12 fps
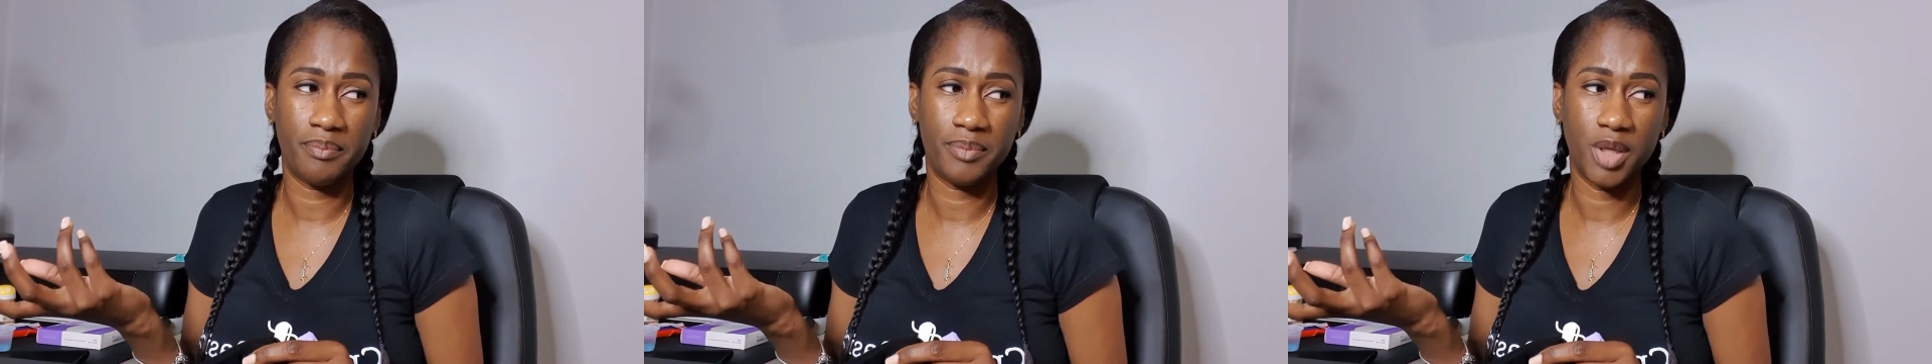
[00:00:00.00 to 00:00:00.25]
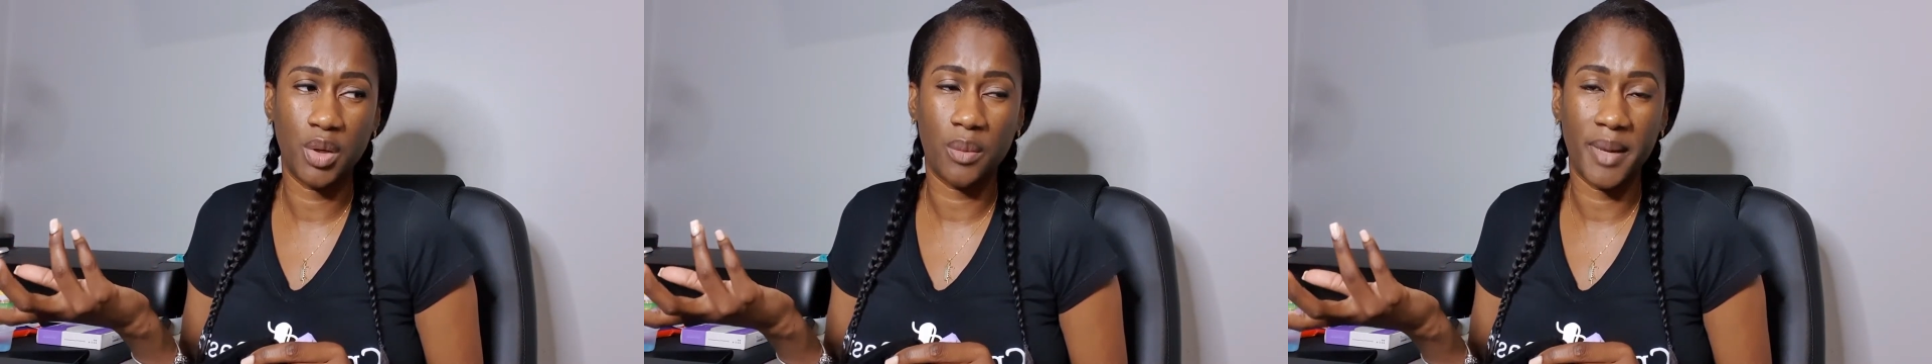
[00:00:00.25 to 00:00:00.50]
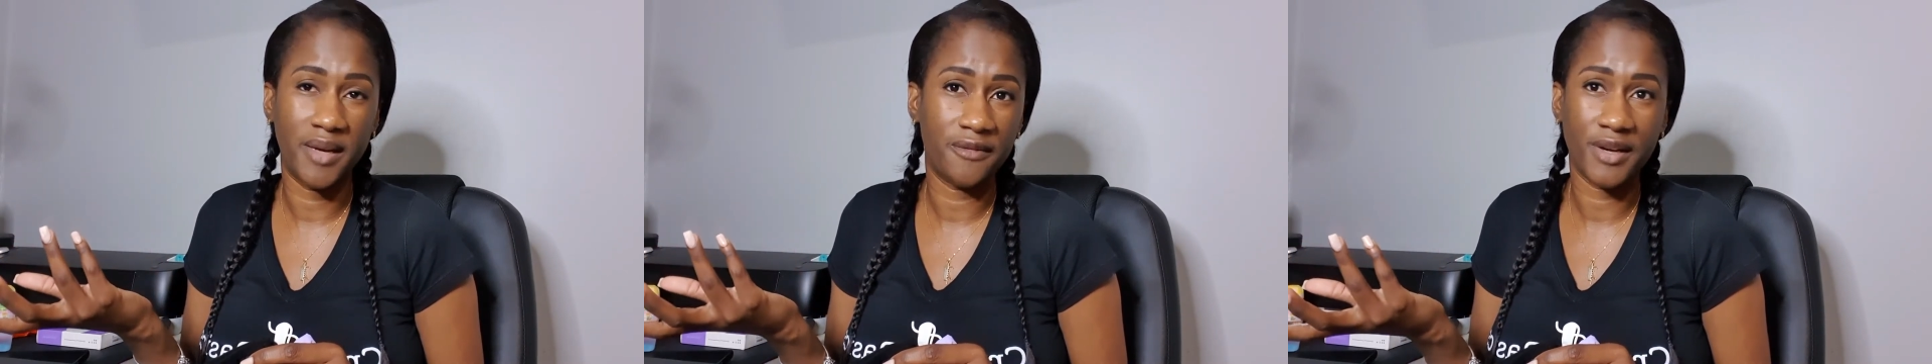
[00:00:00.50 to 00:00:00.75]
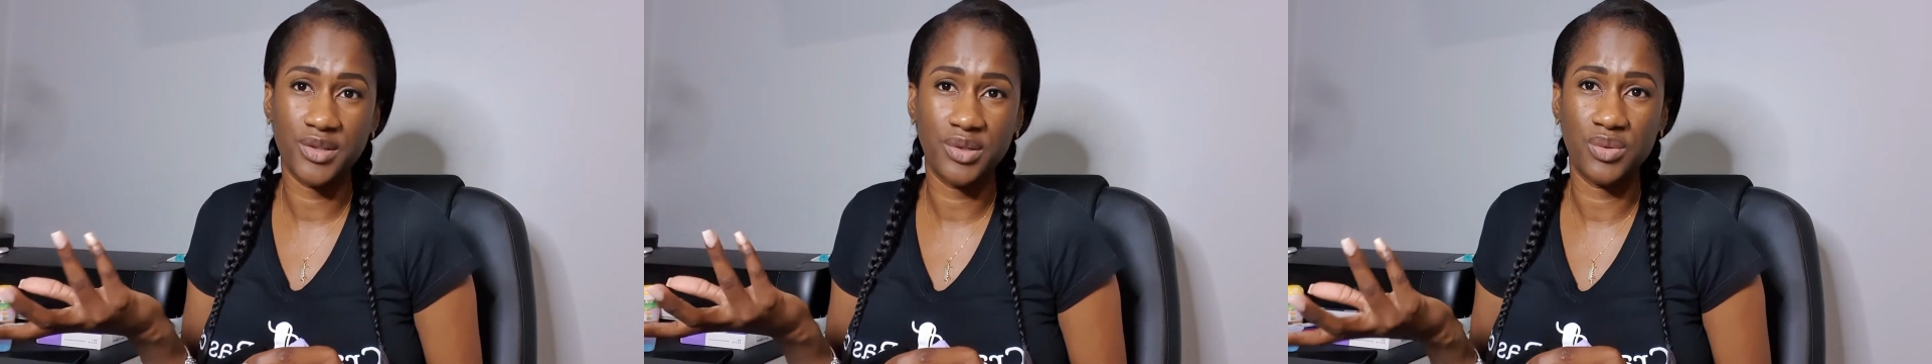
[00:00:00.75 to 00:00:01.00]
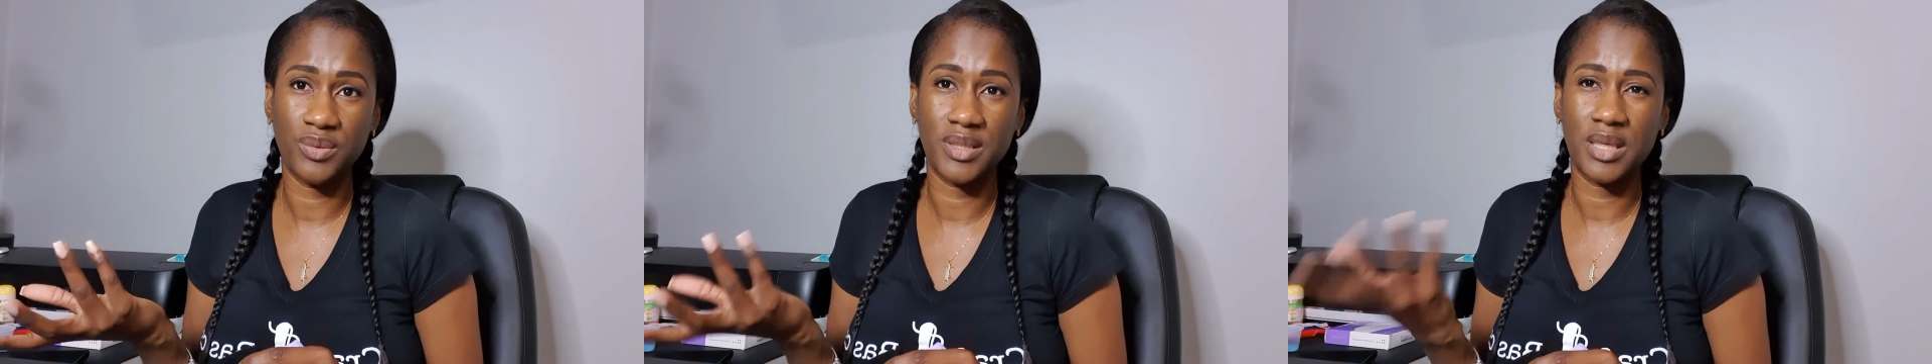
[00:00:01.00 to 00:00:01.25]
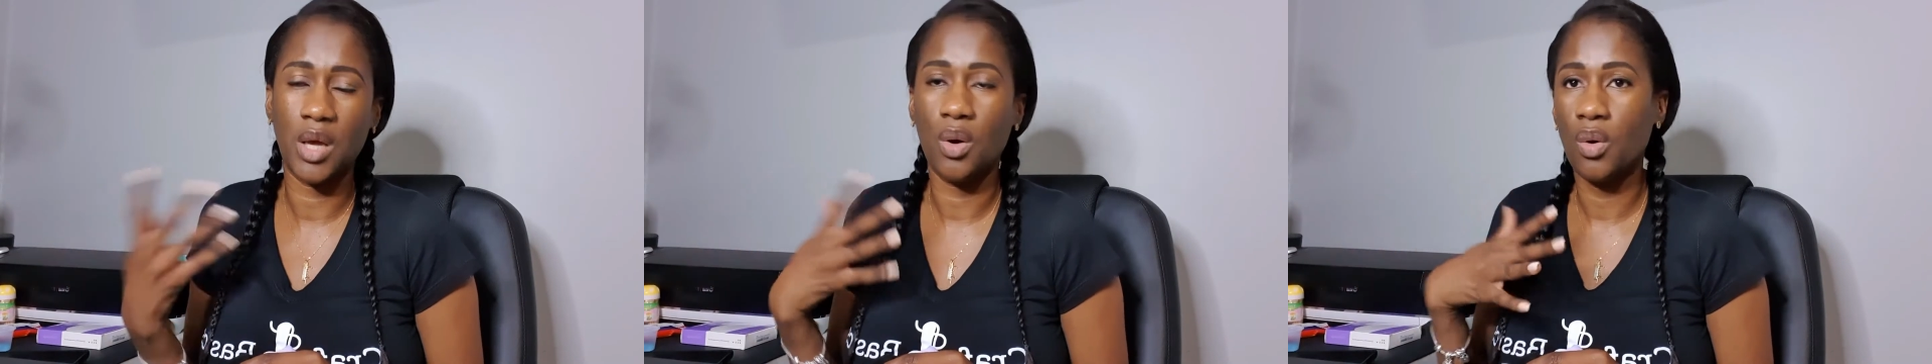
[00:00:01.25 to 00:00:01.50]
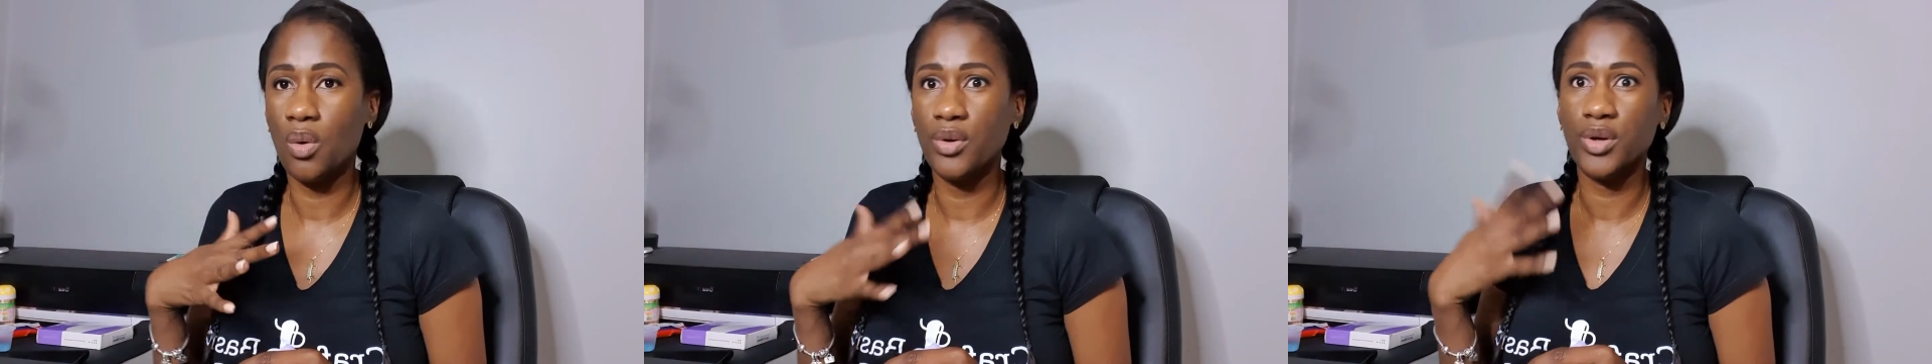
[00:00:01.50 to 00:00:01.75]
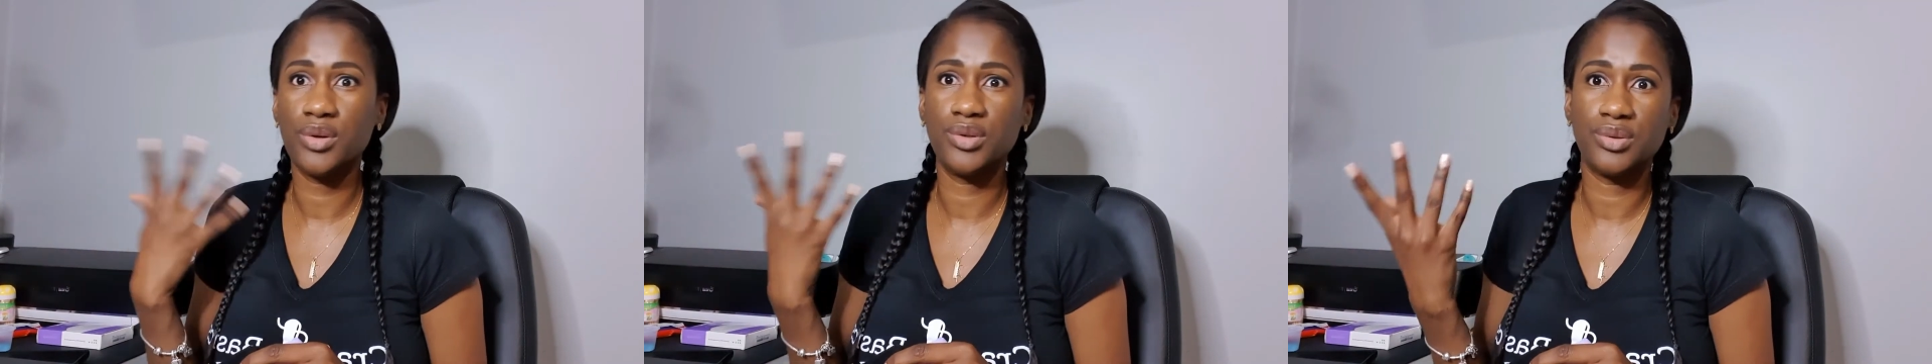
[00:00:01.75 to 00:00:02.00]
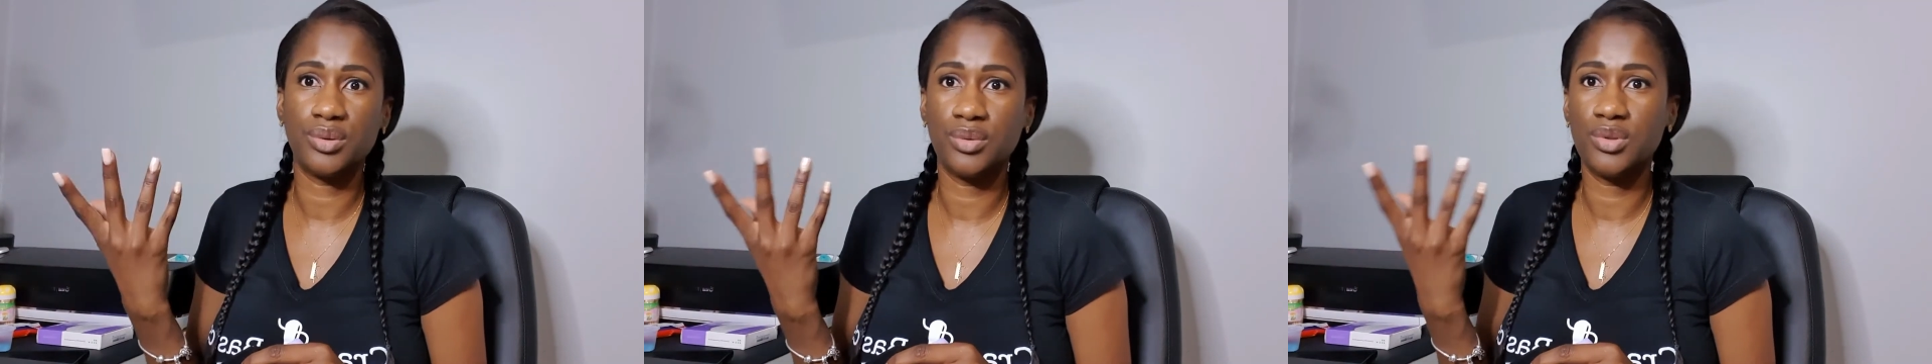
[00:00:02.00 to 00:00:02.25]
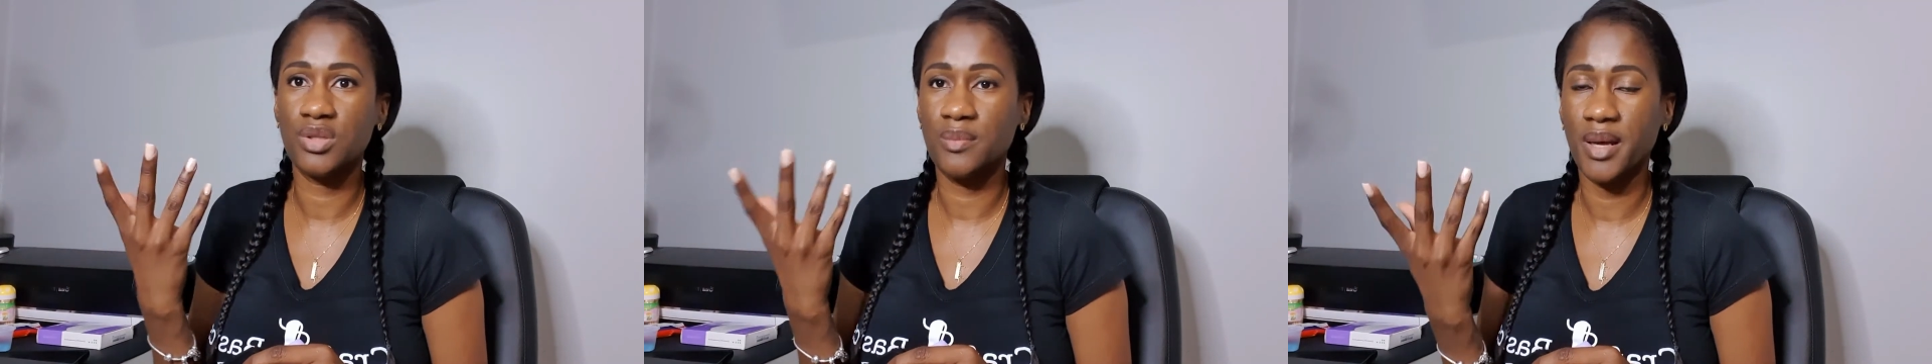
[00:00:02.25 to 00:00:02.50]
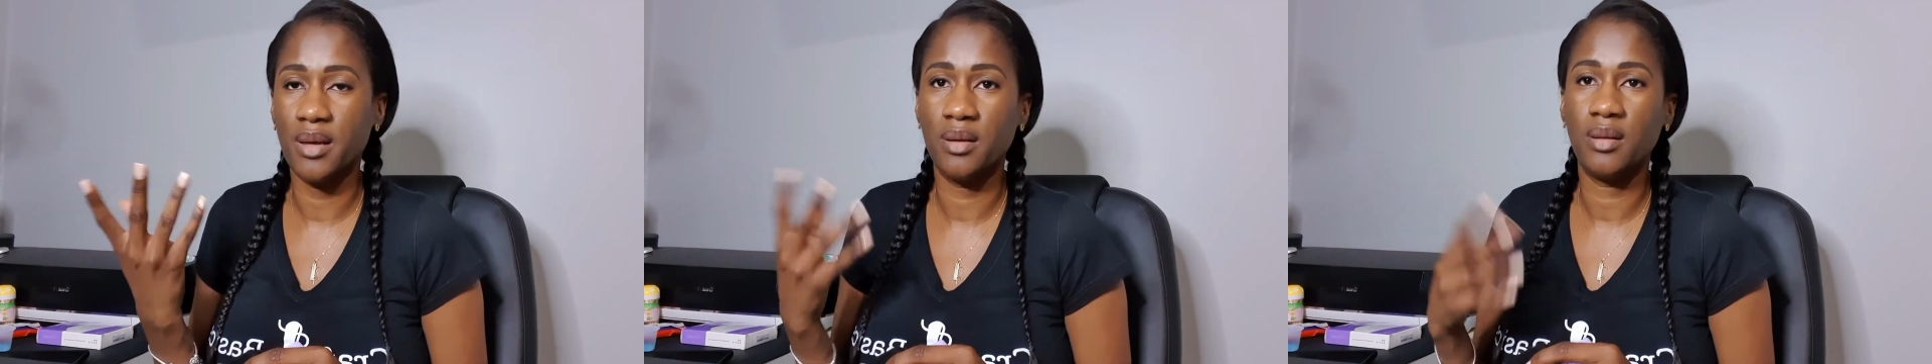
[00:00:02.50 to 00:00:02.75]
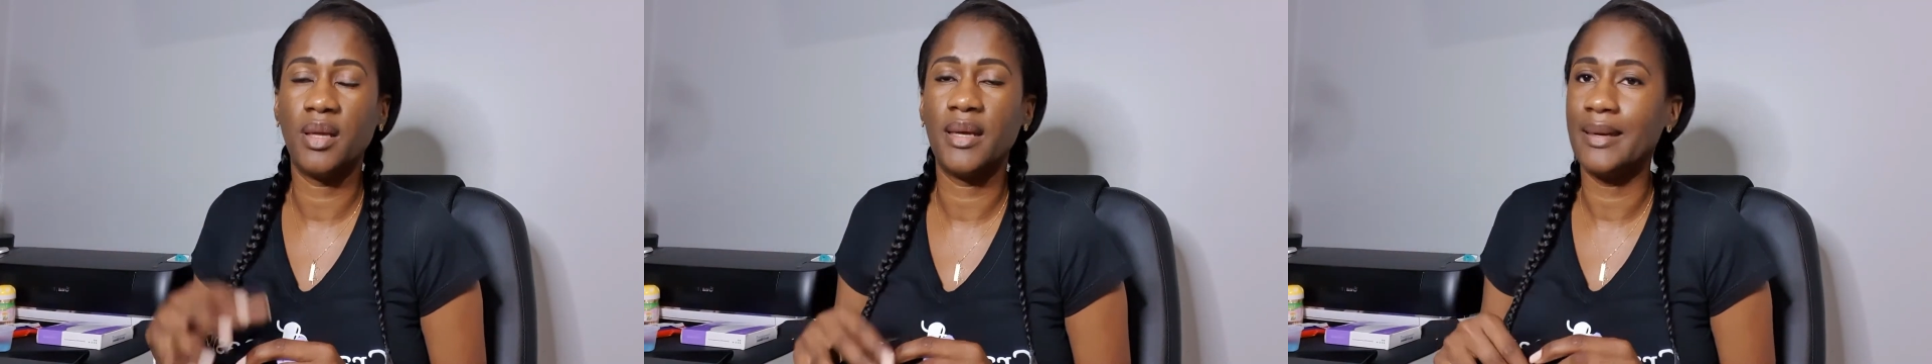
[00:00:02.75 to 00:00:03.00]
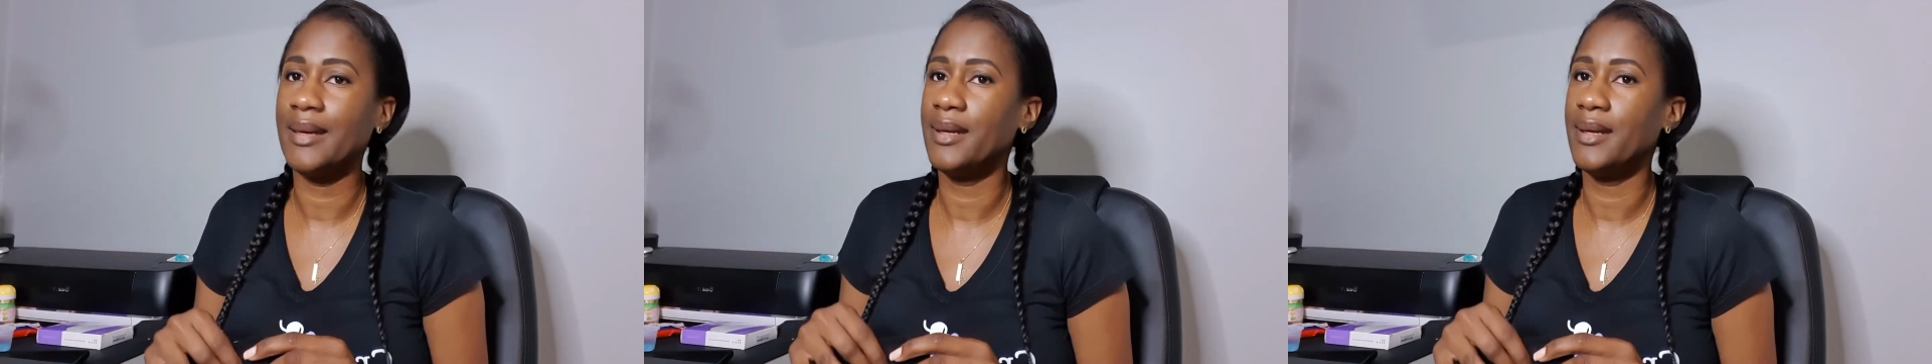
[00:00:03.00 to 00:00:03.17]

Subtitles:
you know, manufacturers will say, oh, there is no smell.